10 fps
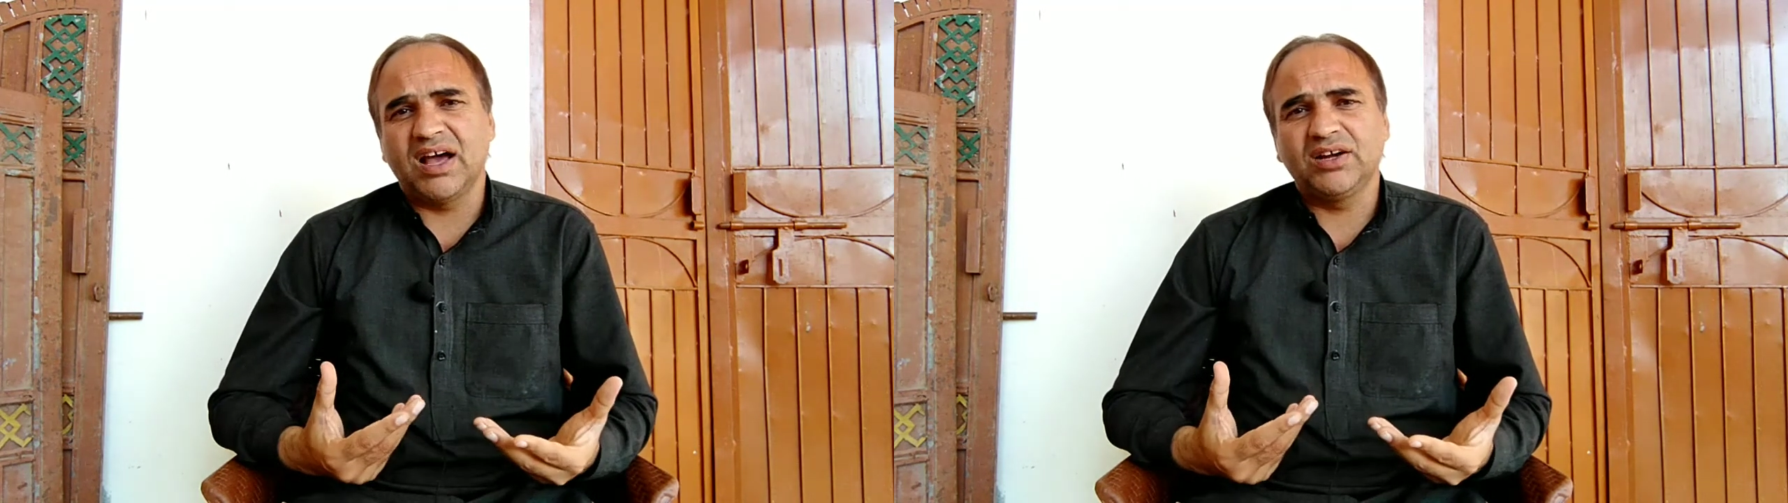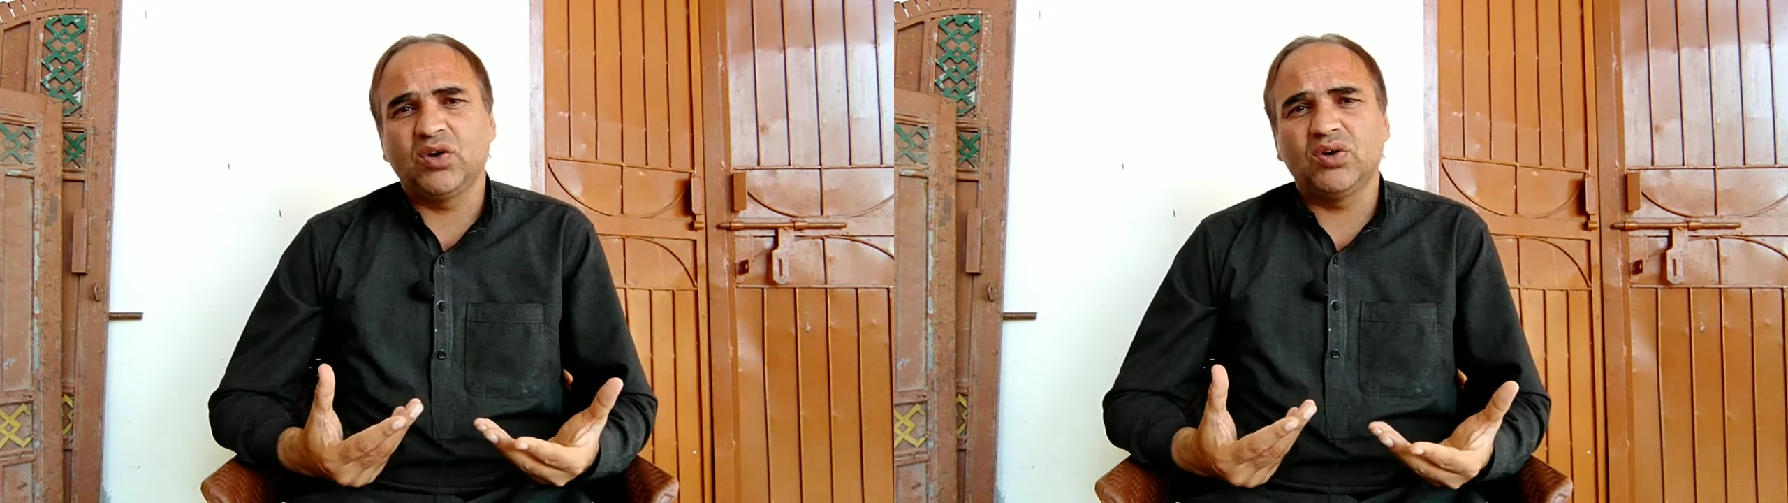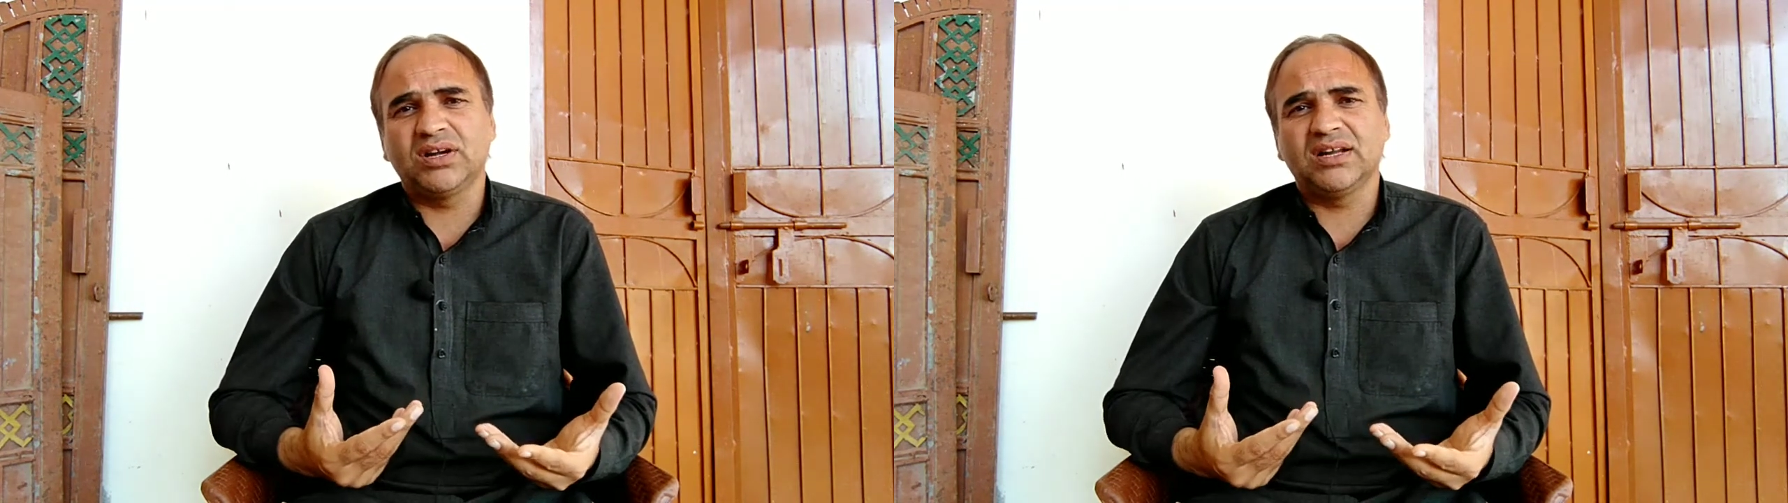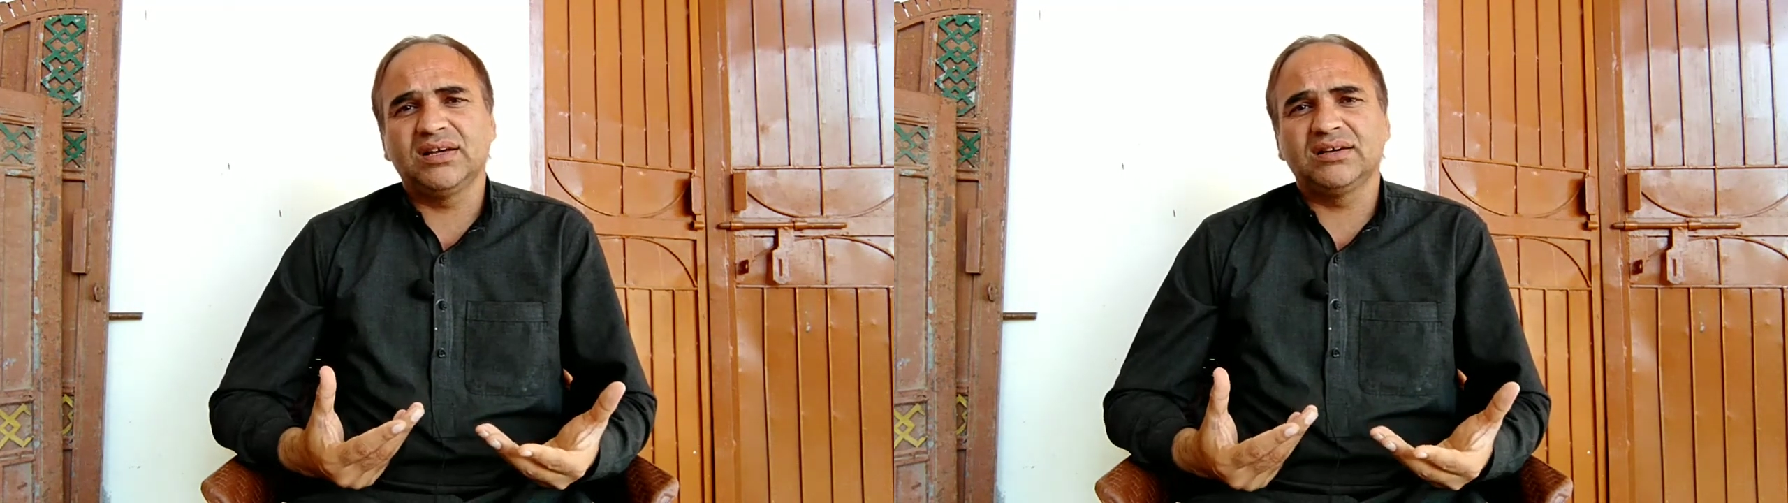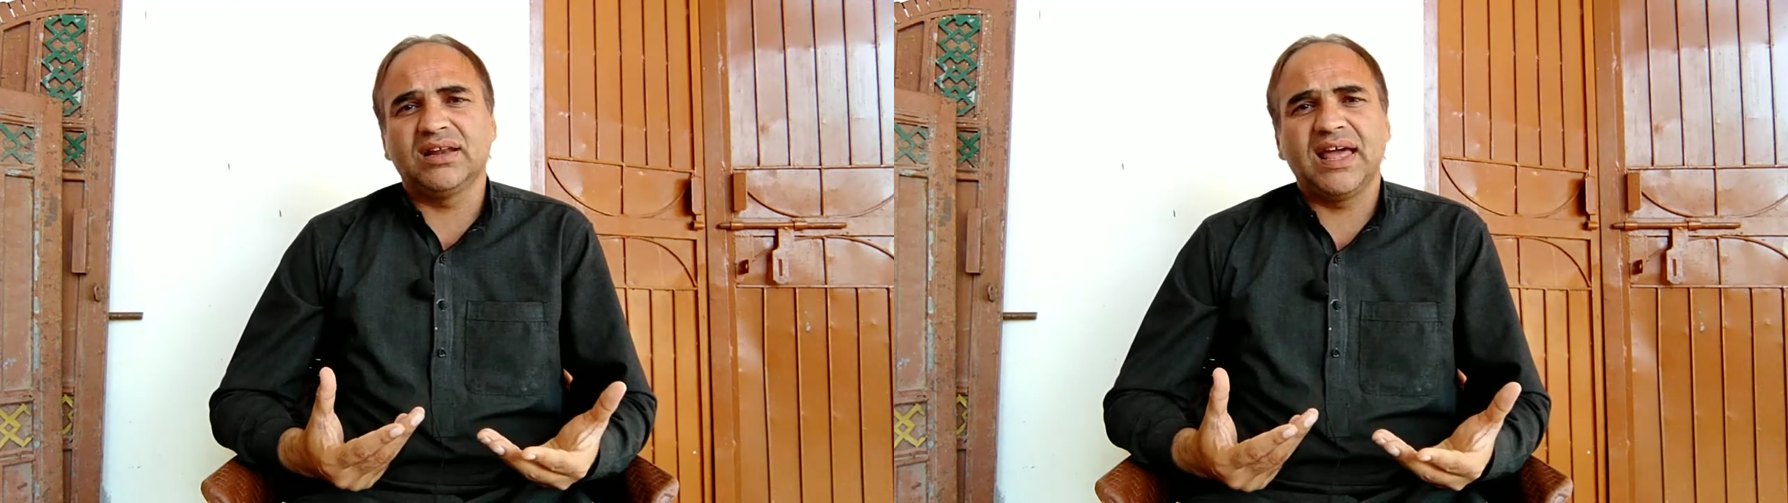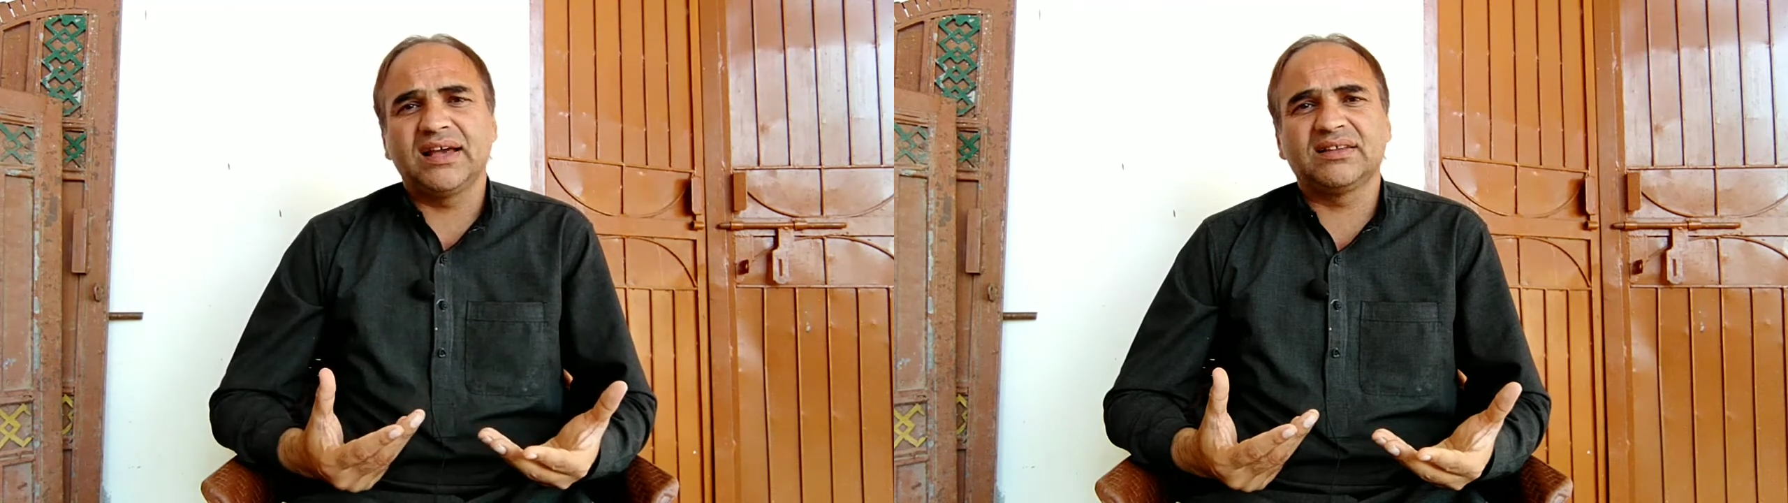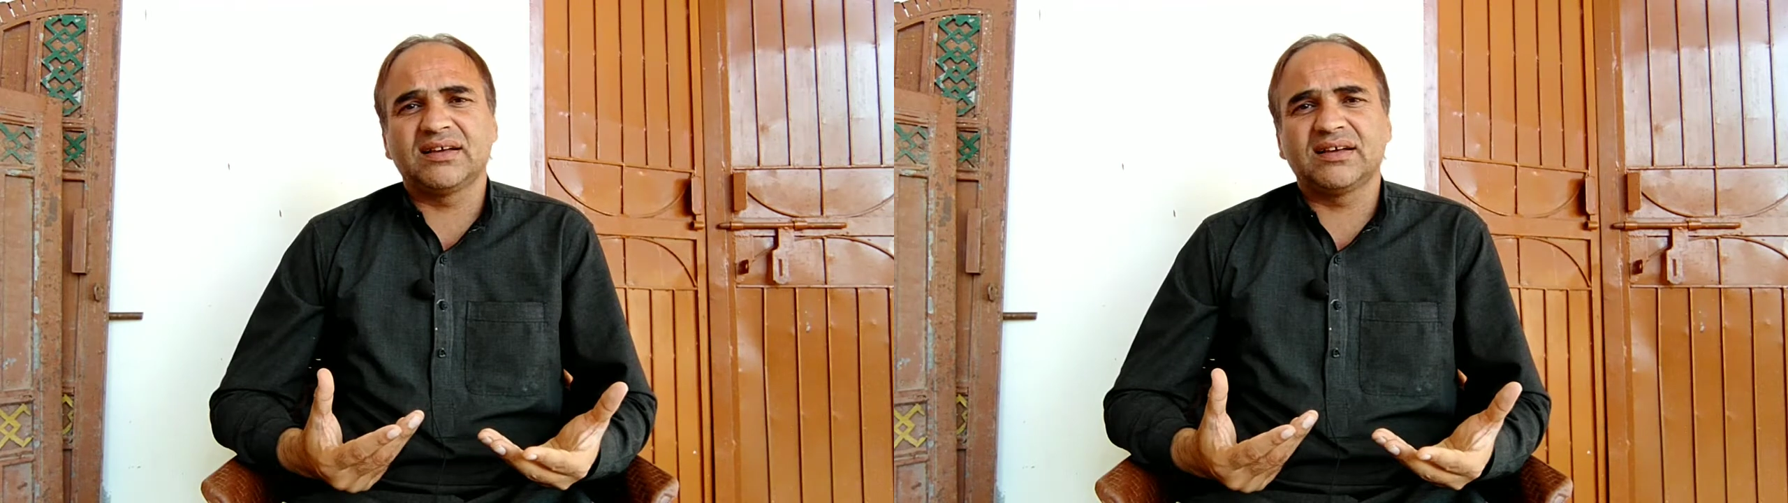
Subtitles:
don't like the